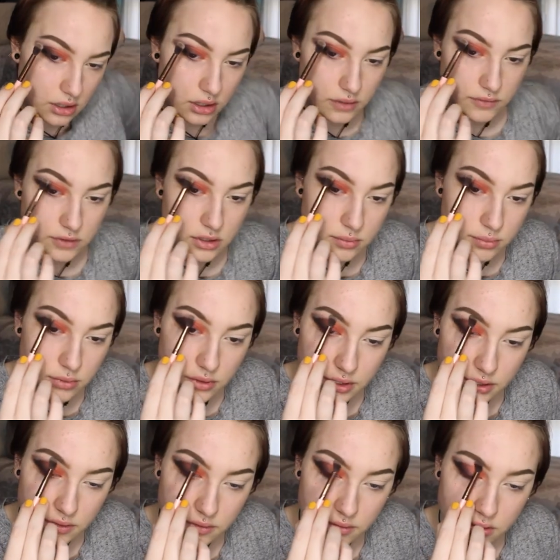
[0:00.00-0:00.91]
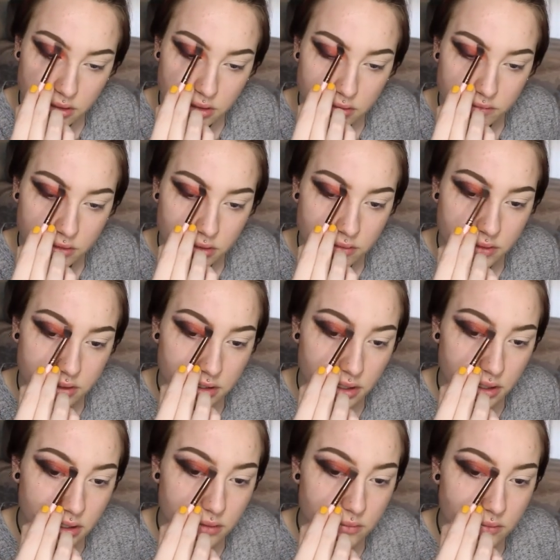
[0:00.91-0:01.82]
even at the point of no
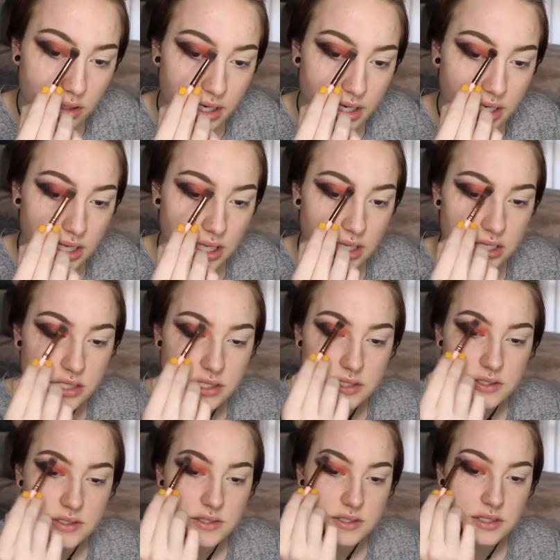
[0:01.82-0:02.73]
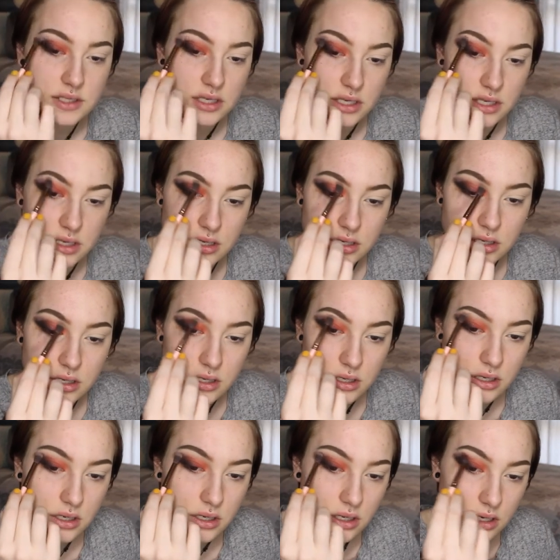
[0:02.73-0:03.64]
return where I can't see.
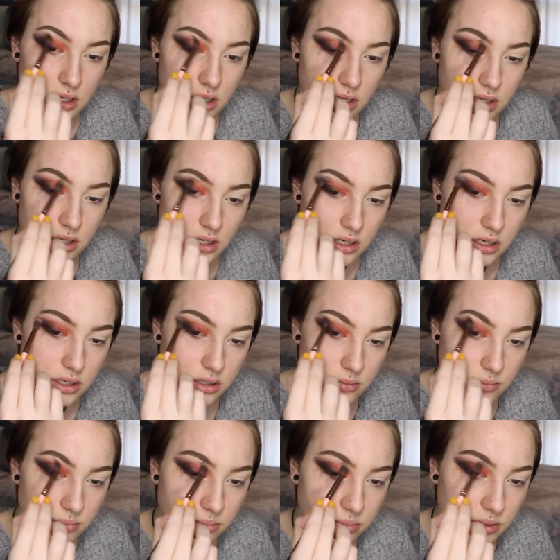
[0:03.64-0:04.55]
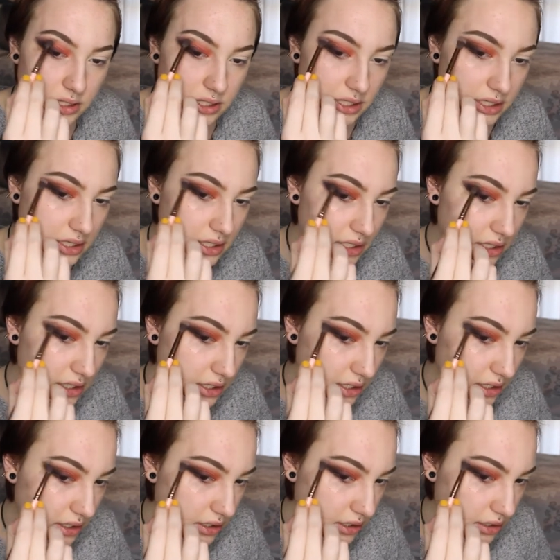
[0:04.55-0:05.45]
And then I just blend it
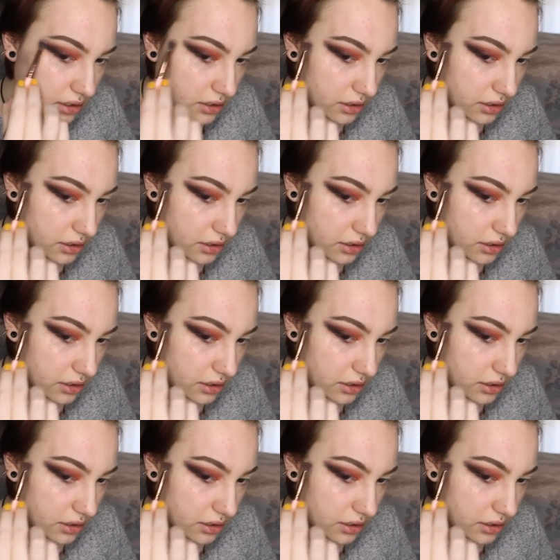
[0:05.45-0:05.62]
in.